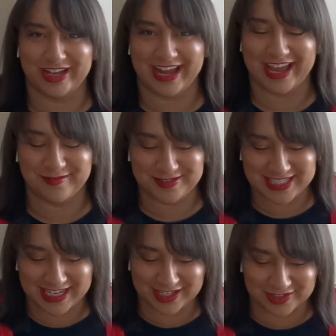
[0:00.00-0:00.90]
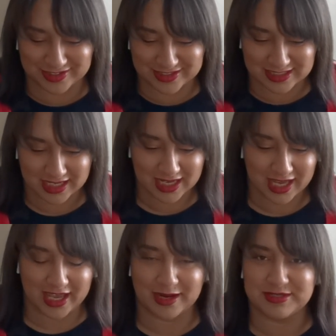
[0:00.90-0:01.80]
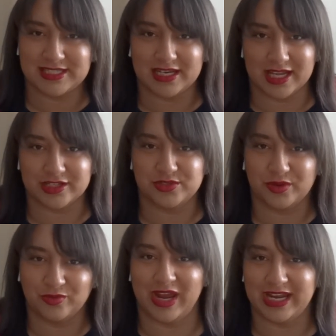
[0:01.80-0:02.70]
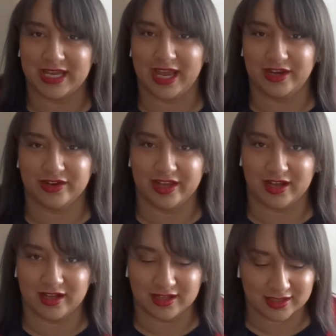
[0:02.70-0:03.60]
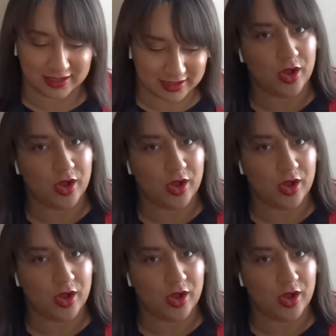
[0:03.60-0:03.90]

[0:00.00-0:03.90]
I have tingles. And I'm sitting next to a radiator, y'all.